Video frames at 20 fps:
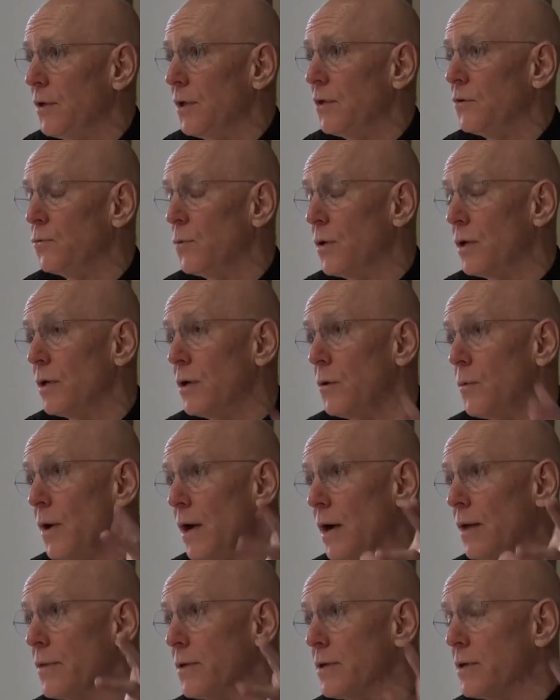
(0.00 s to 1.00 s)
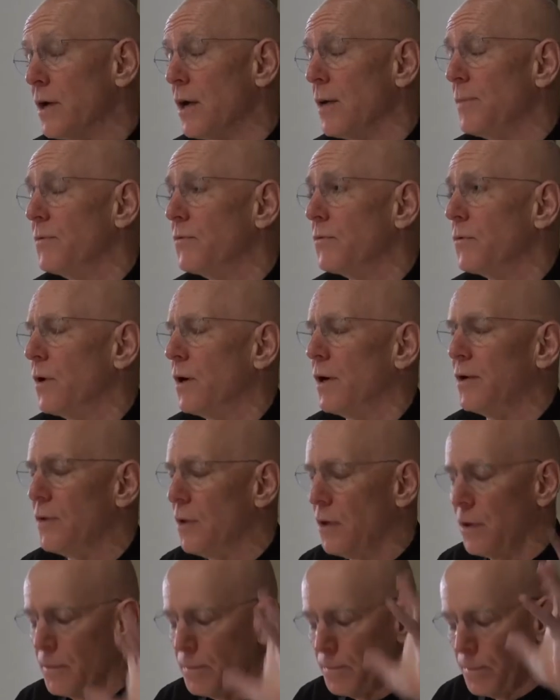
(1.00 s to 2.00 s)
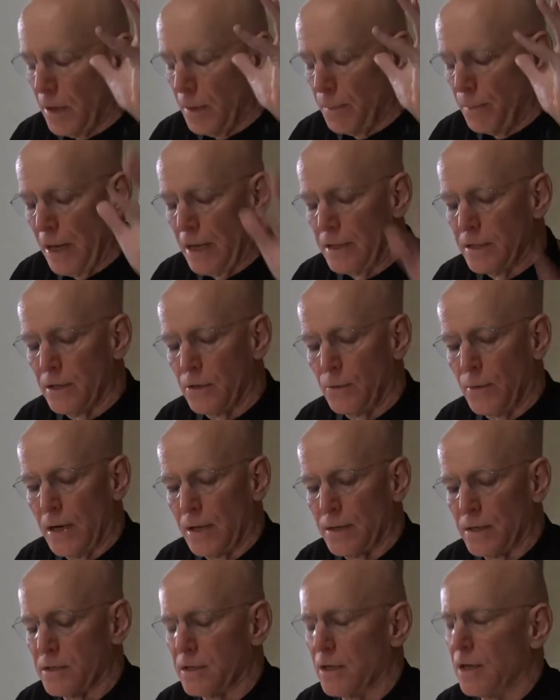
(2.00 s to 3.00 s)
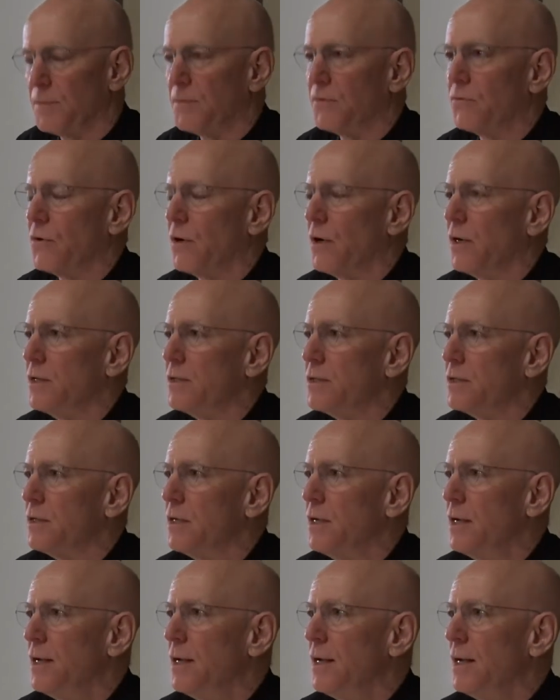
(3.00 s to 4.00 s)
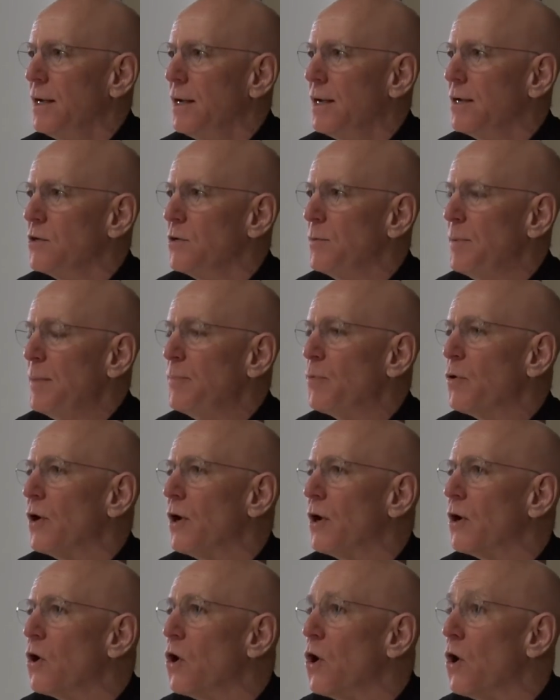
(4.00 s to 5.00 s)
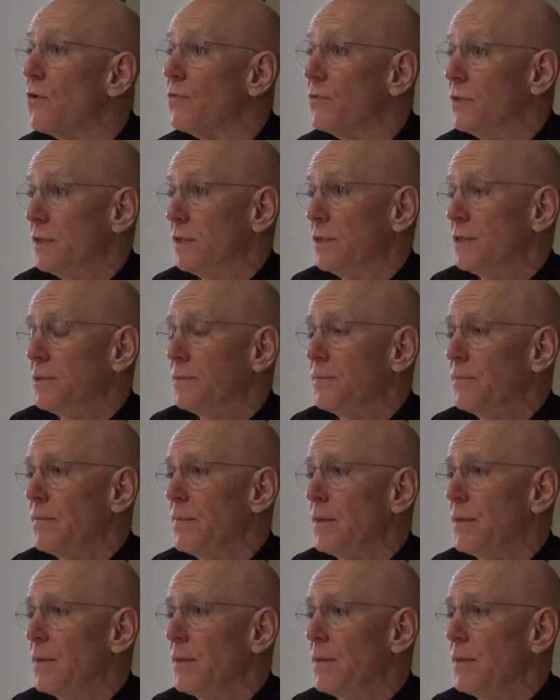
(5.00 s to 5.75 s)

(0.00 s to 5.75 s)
things written around the time of Christ, or painted around the time of Christ, to be put on coffins,